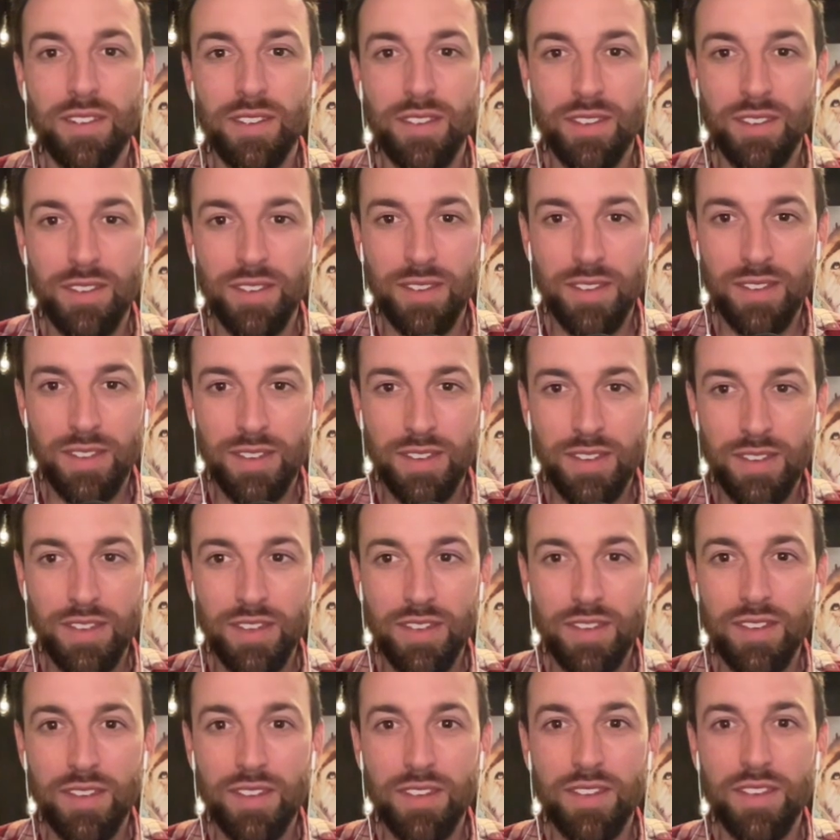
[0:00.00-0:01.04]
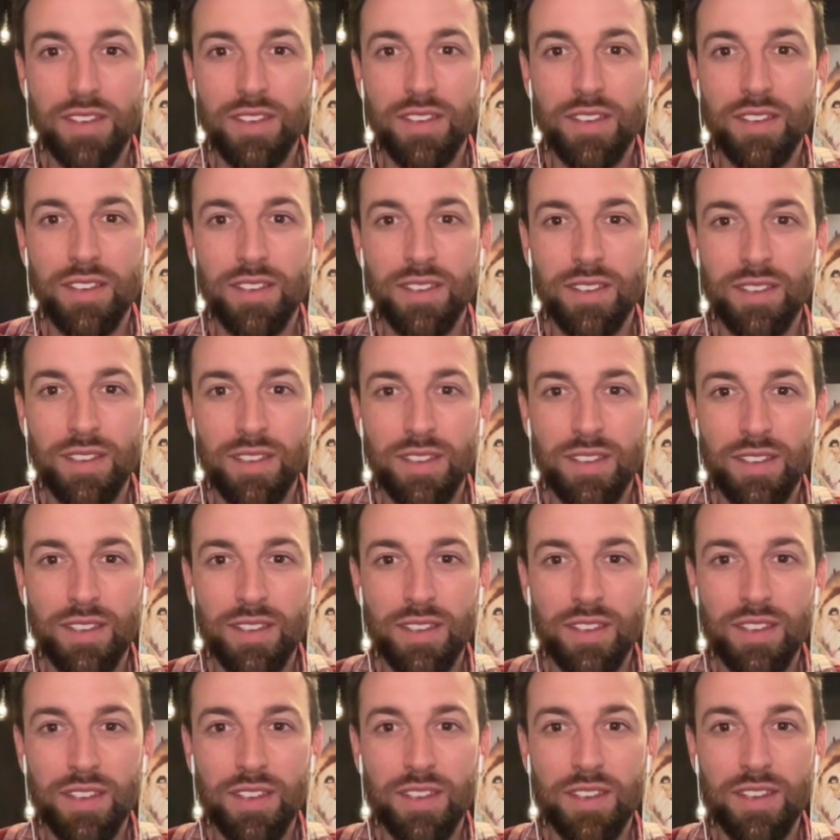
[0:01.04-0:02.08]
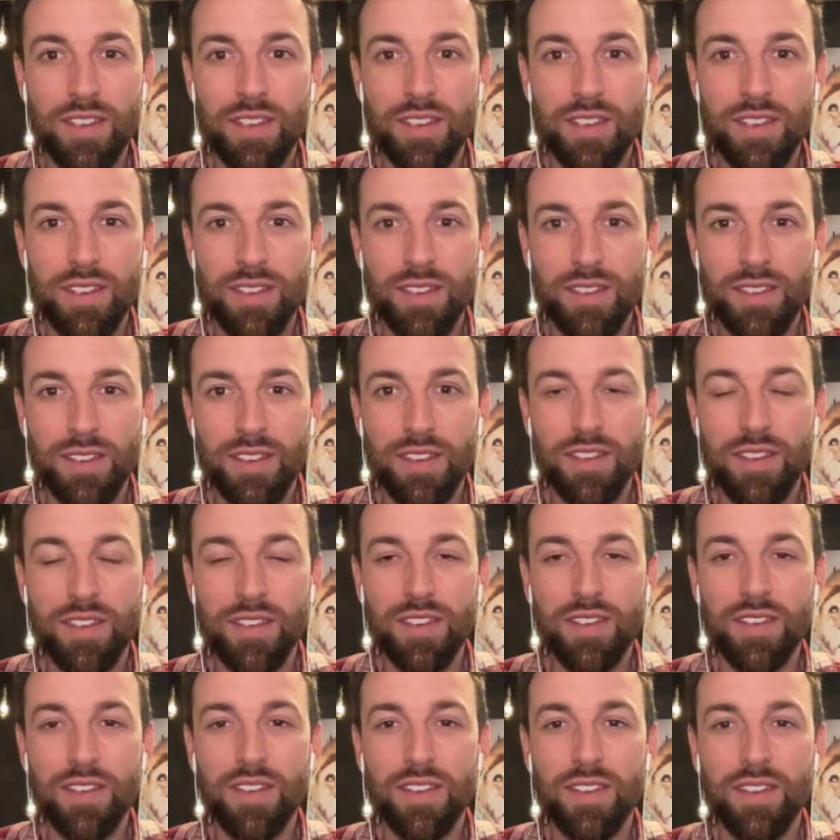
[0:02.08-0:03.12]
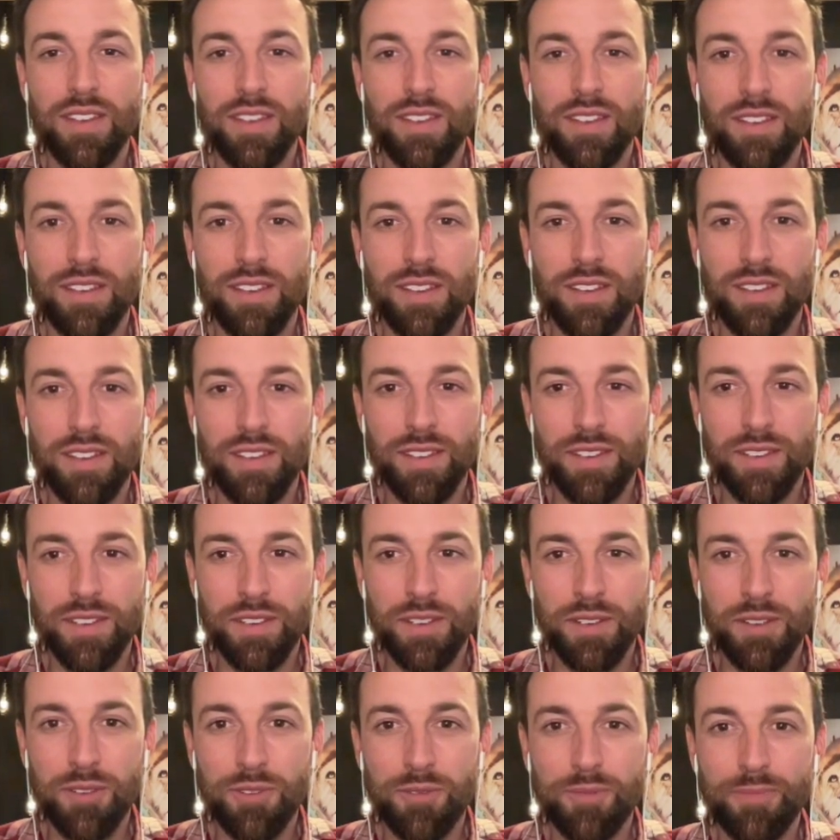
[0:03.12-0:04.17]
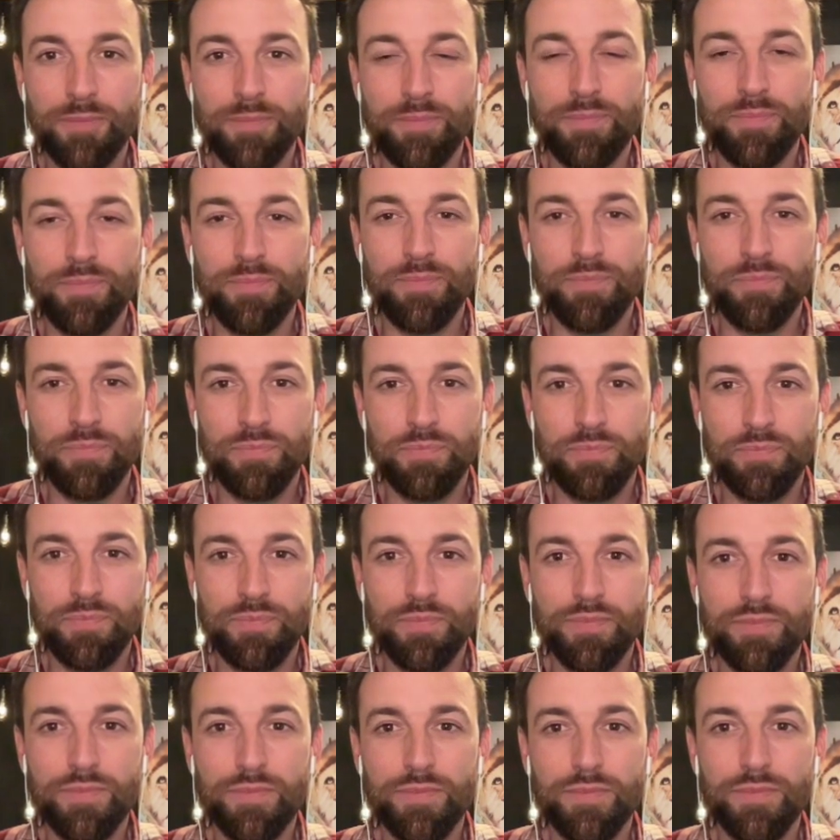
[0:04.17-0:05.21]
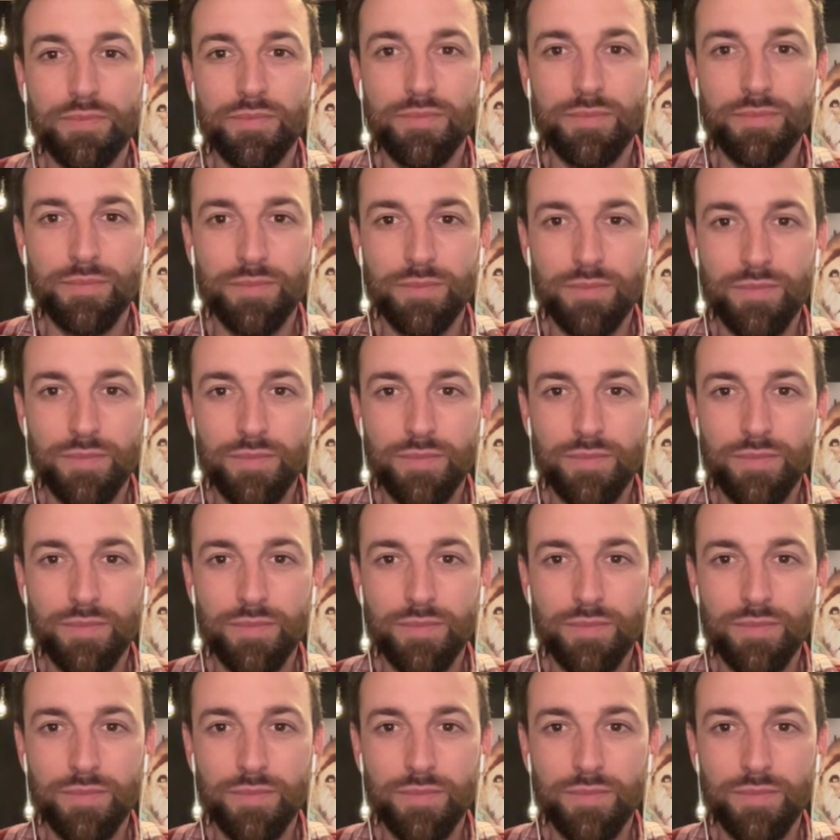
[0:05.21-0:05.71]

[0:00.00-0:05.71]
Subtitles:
[no speech]